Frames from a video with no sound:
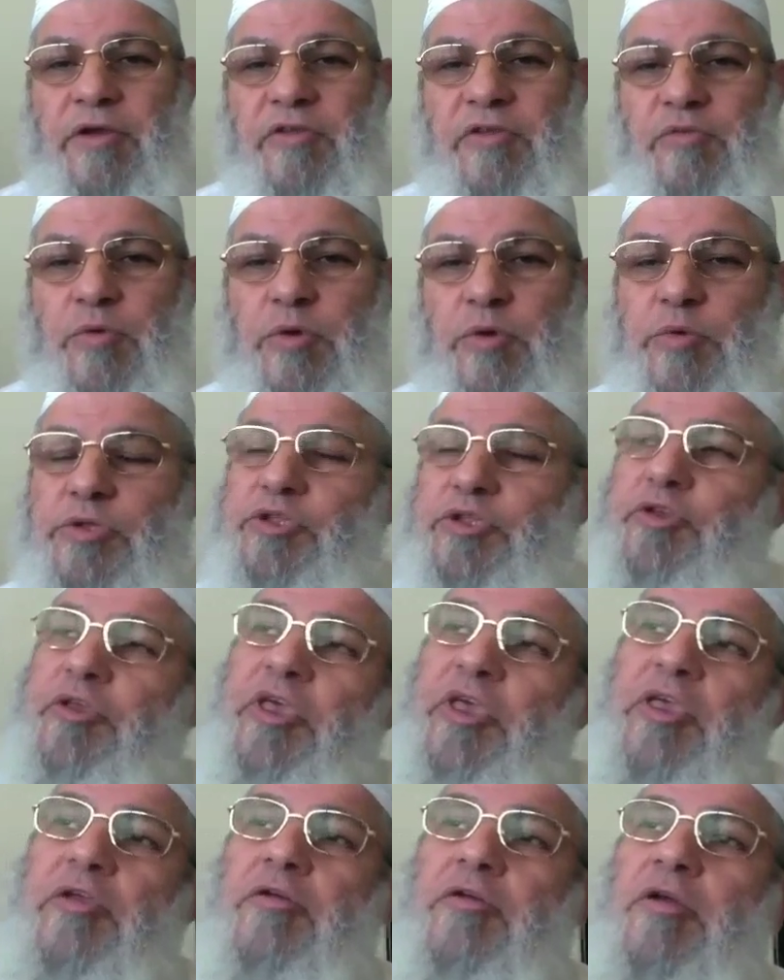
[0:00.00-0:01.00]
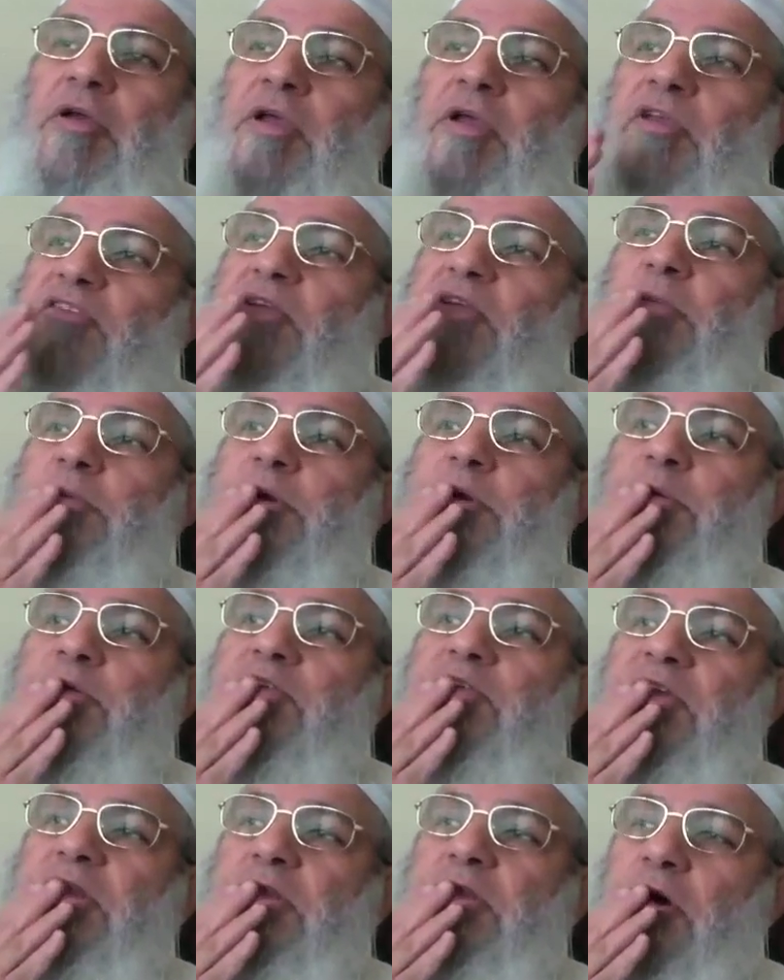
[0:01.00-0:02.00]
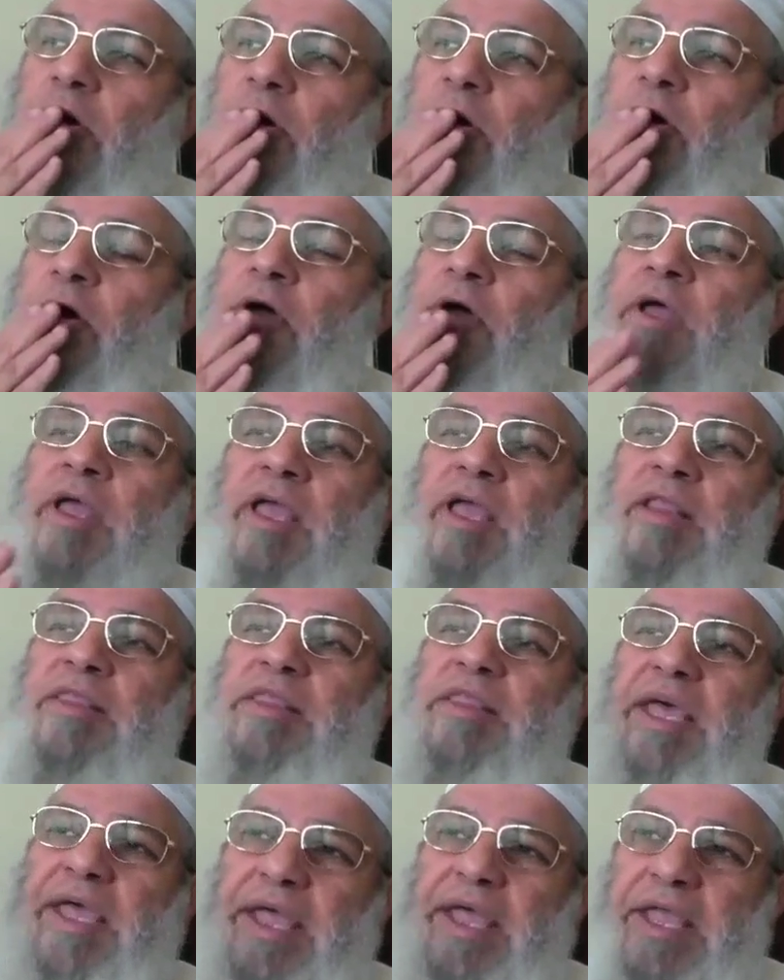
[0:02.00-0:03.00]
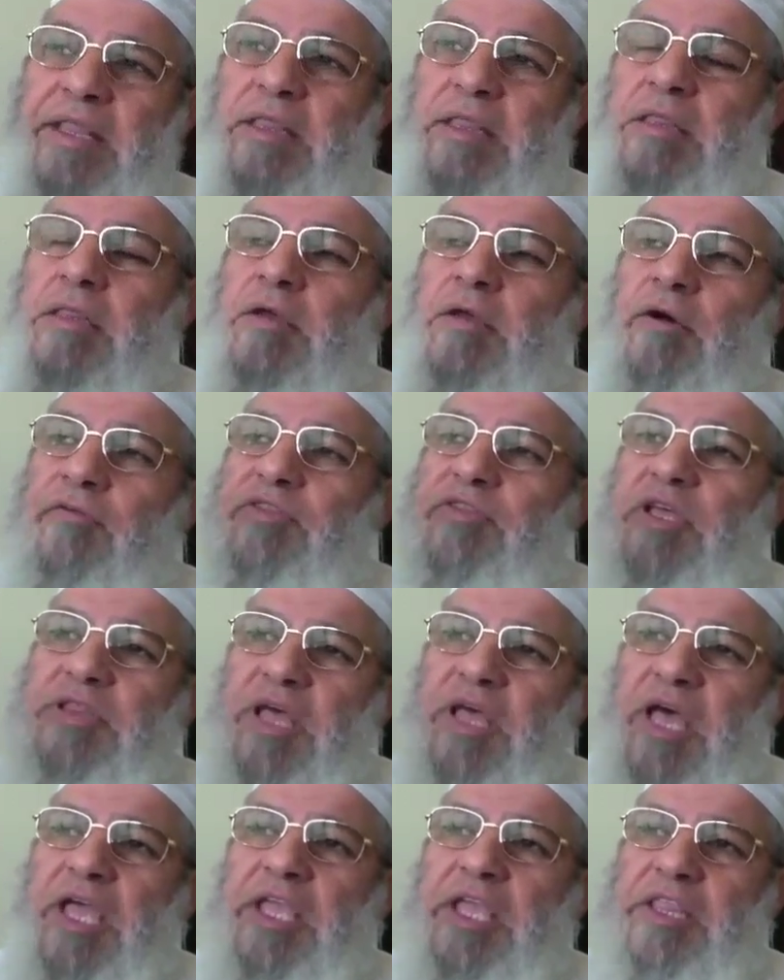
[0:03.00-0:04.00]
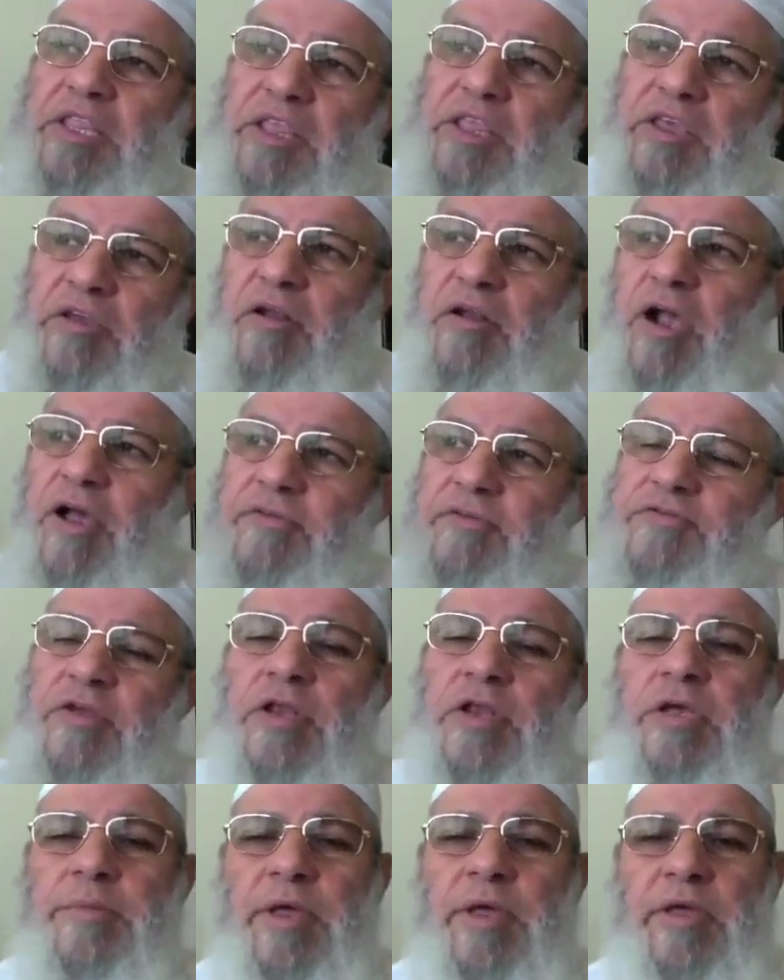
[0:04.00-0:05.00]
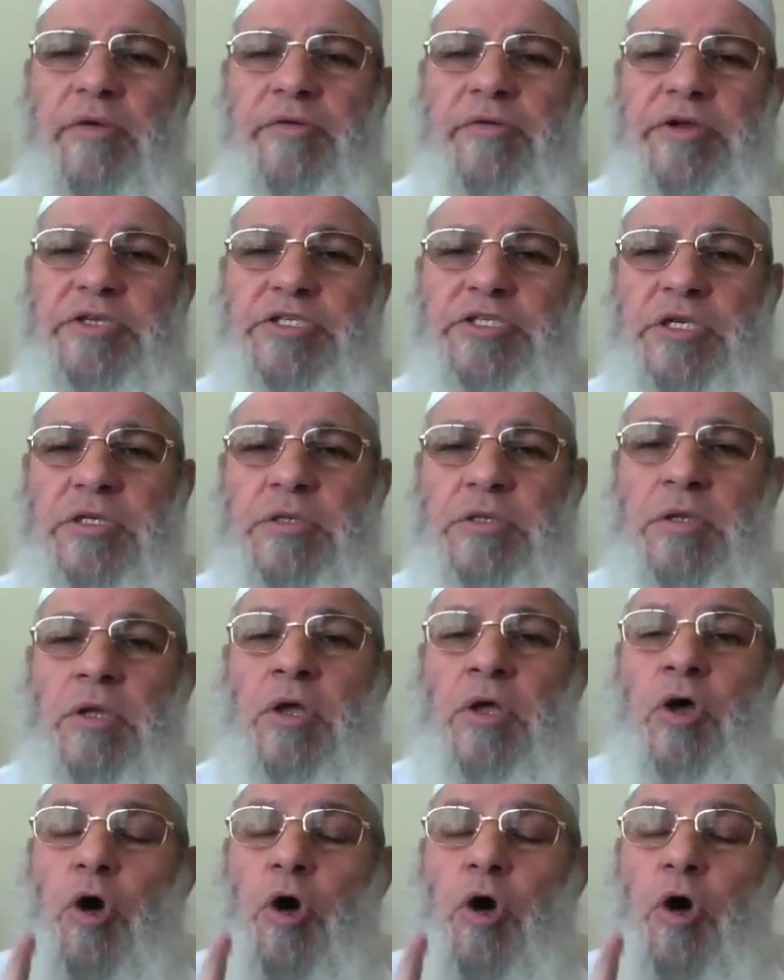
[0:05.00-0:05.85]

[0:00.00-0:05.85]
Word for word: That's why when you hear some people said, oh, in the end of the nine year after immigration,